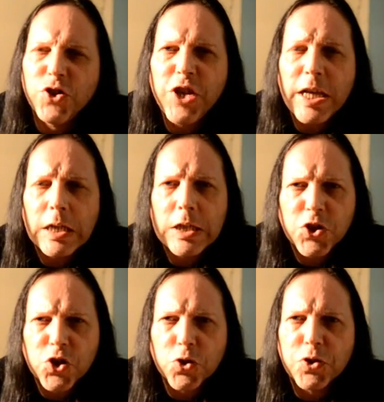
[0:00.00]
Gently
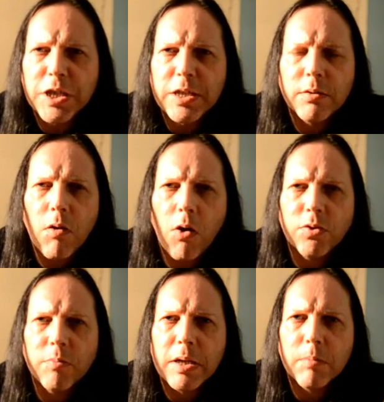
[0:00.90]
sooty on
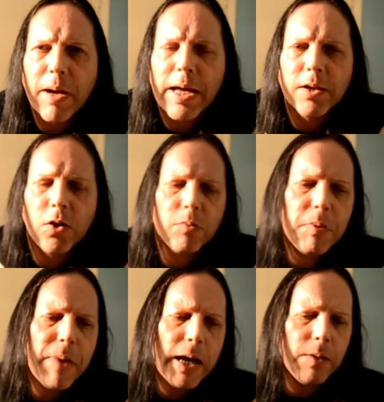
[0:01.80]
the middle on the
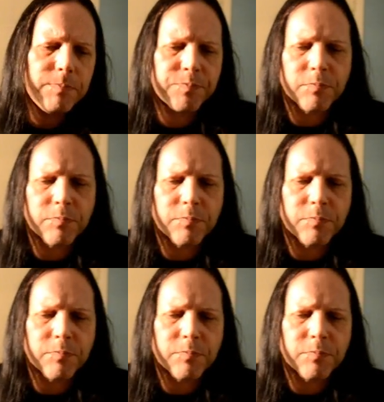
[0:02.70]
mid palate,